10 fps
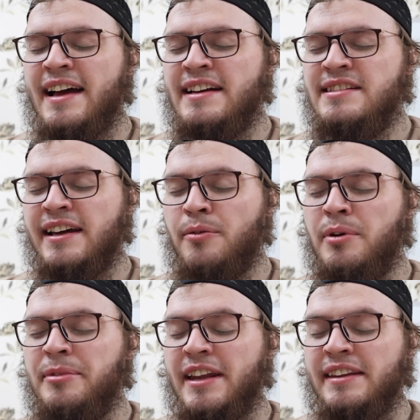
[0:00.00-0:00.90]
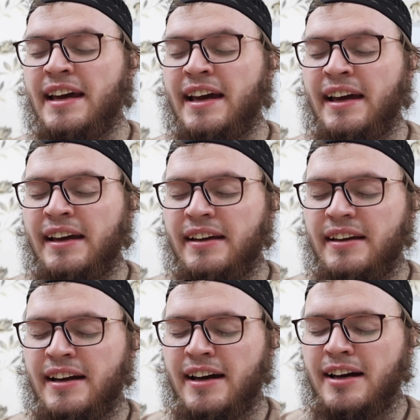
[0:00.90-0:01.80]
like a woman that they
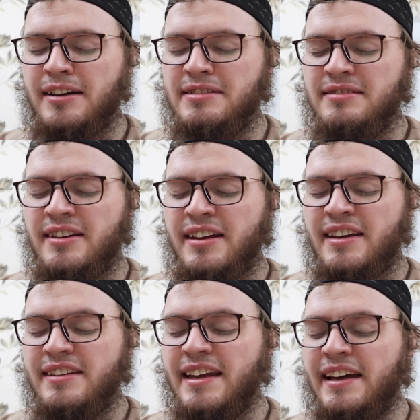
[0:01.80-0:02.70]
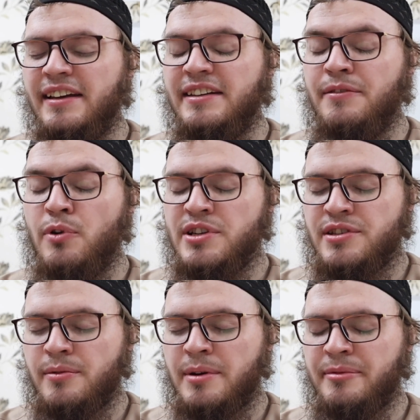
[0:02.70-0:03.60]
divorce
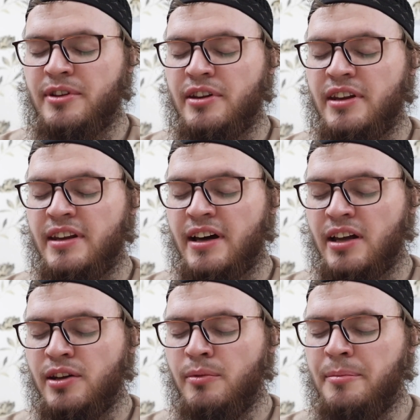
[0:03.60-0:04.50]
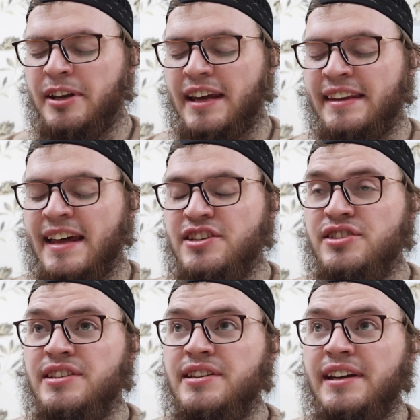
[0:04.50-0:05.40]
the woman, and then
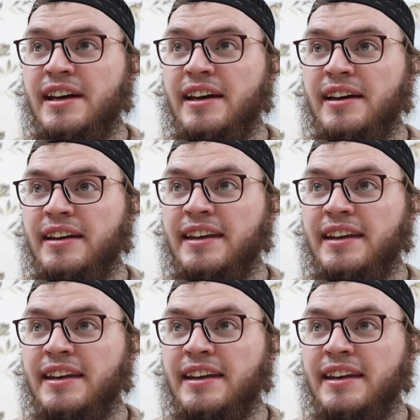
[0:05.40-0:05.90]
she's gonna